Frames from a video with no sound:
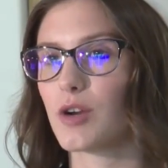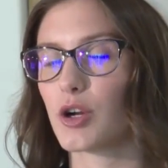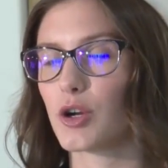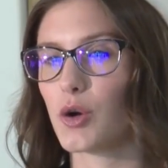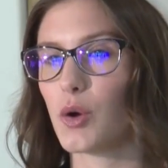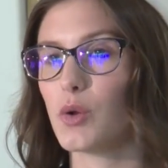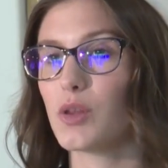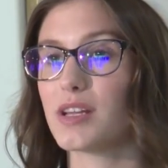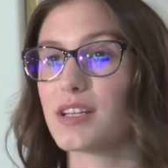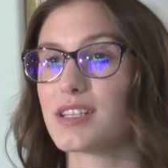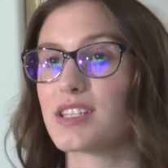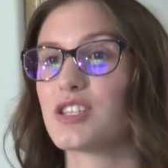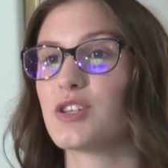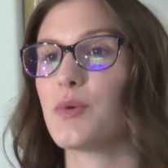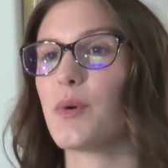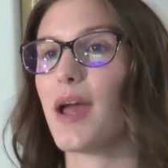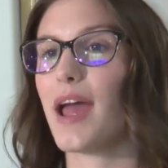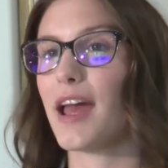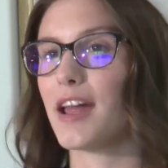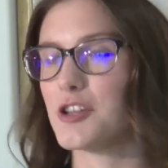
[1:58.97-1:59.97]
our goal is
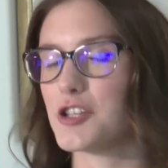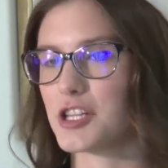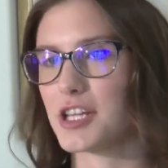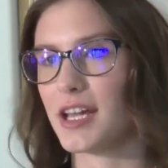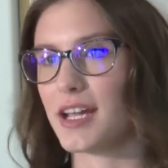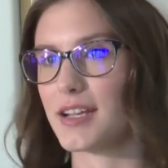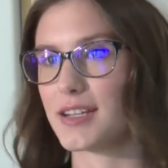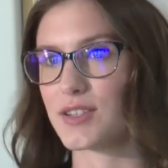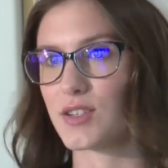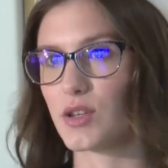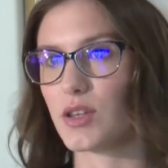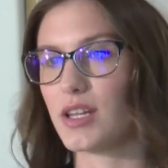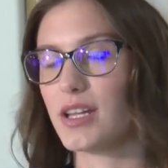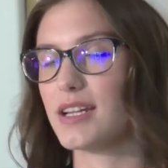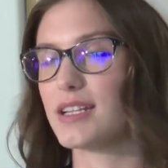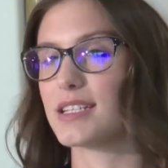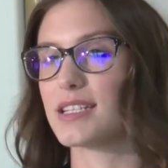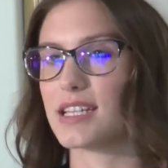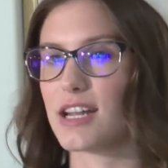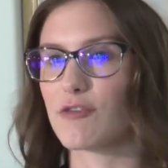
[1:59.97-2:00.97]
to educate so that
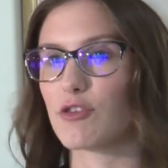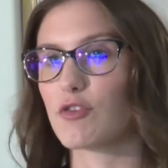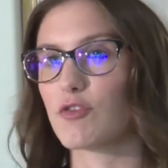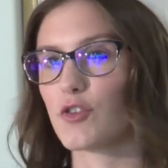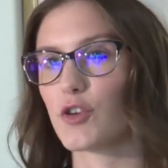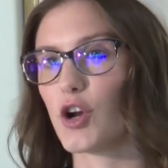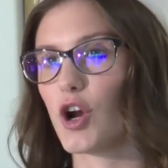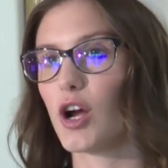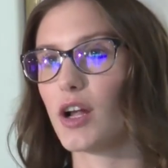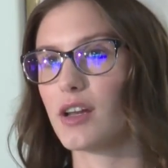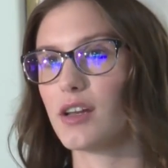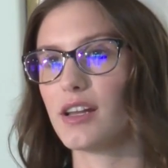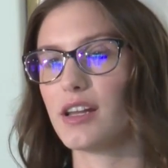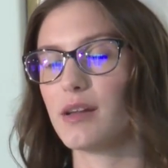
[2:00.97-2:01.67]
it's never forgotten